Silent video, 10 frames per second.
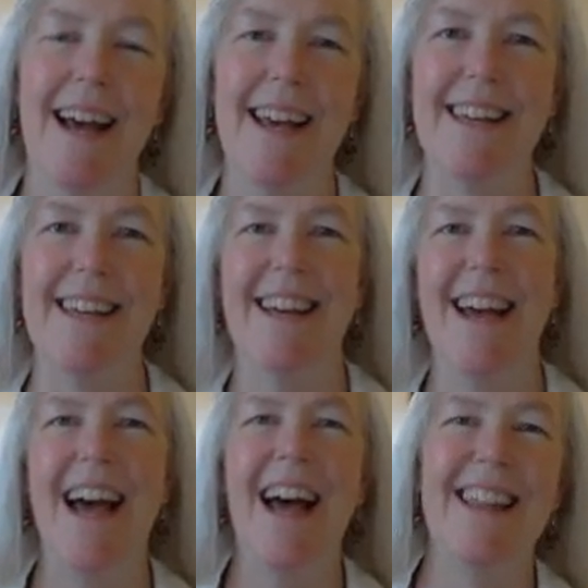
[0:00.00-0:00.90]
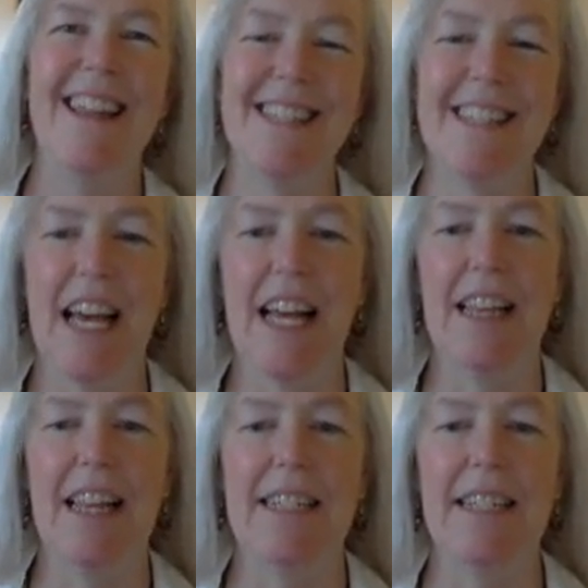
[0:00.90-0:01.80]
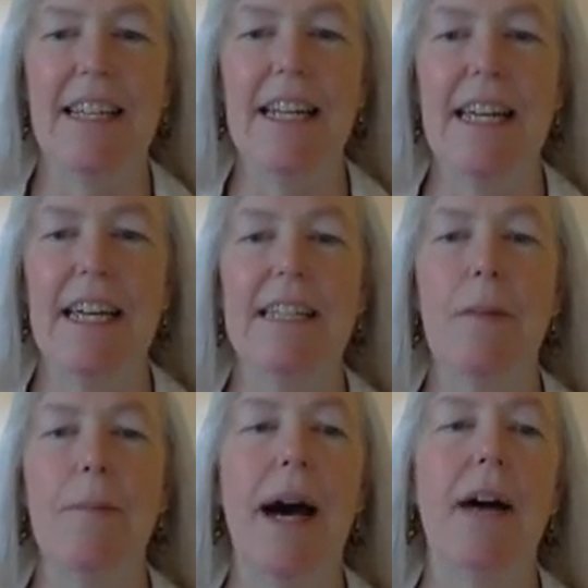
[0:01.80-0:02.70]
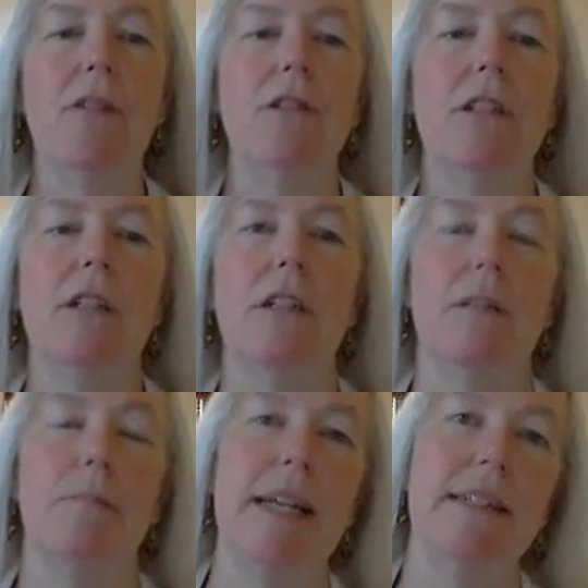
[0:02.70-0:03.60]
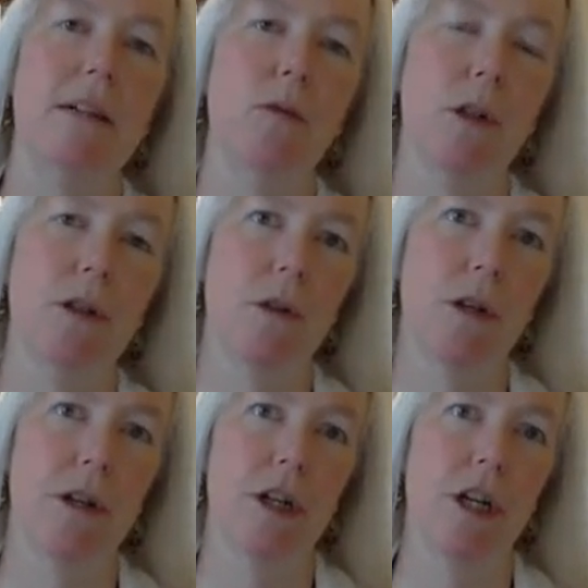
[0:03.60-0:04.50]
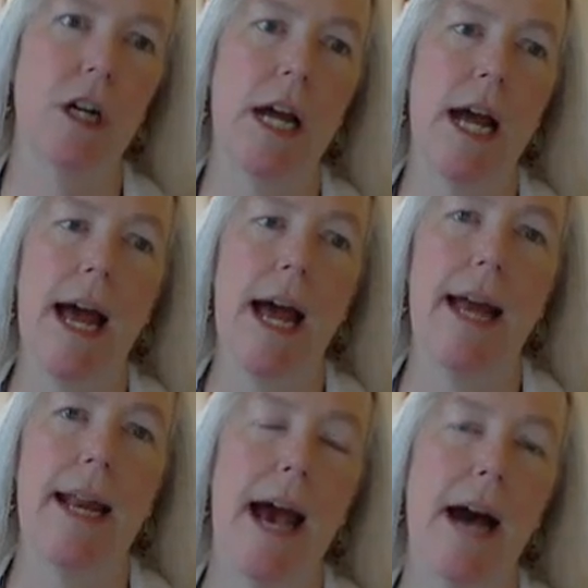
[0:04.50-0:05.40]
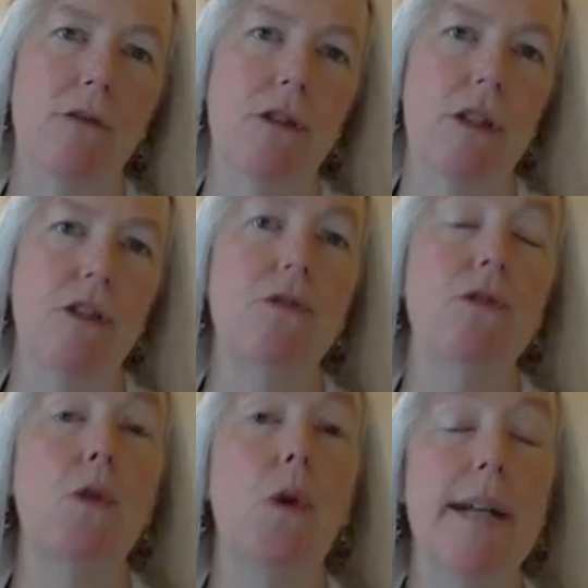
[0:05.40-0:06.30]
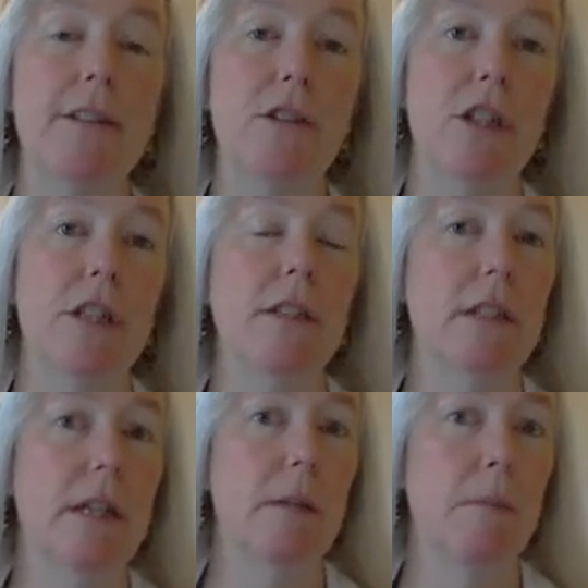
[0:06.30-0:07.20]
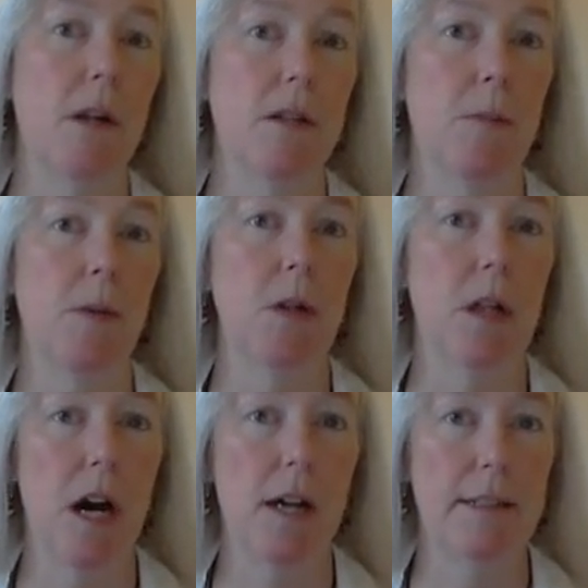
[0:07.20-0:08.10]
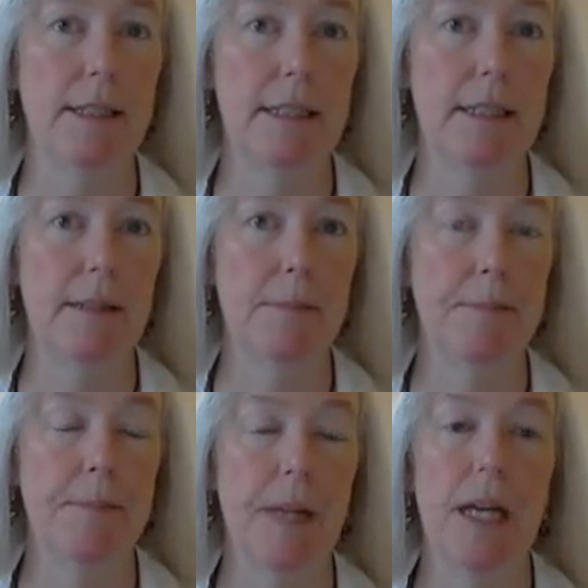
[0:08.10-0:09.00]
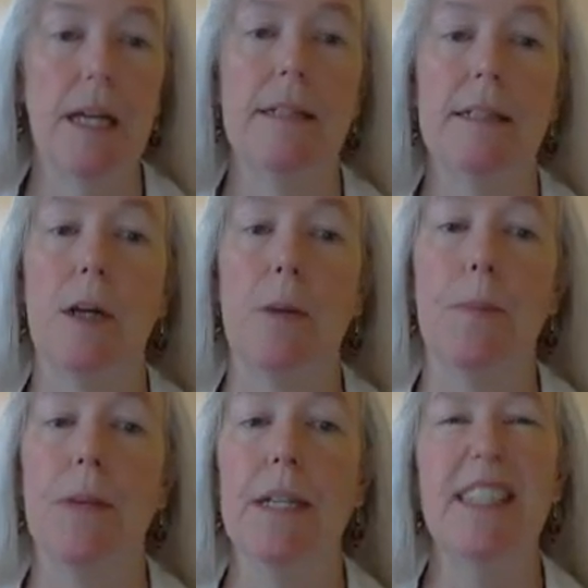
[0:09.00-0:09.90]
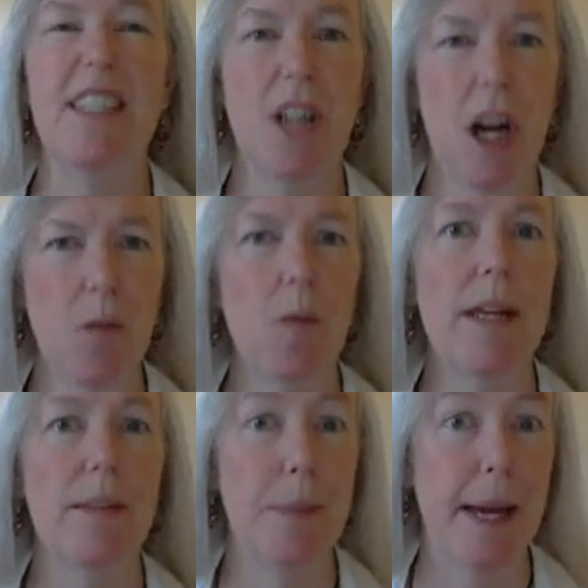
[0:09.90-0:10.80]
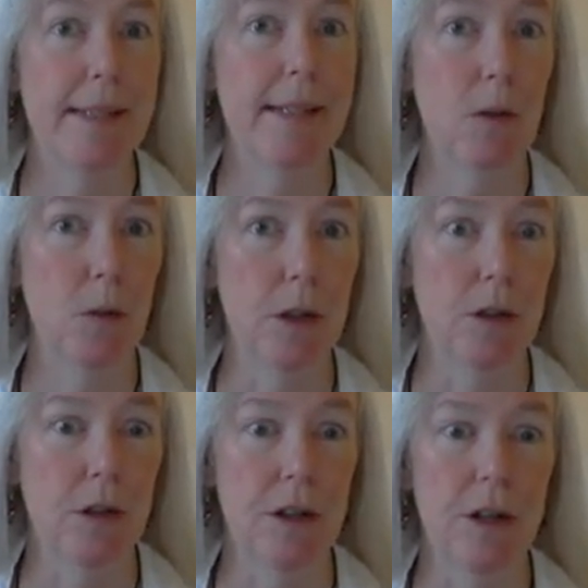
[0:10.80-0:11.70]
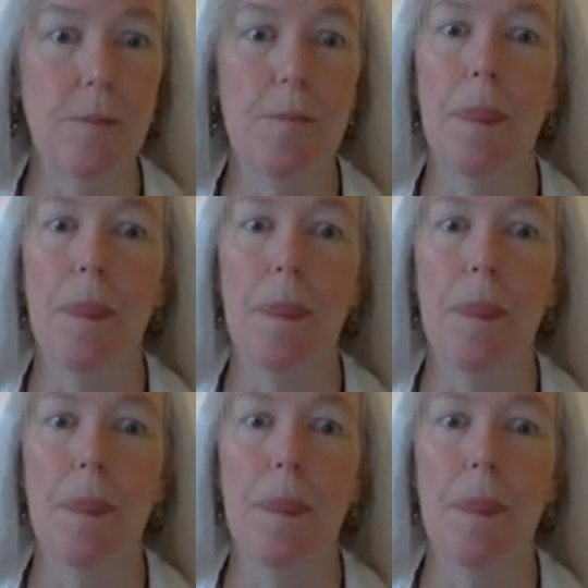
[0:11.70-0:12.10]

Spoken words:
Hi, this lesson is about basic word order and how to use questions in multiple clauses. So let's start with basic word order.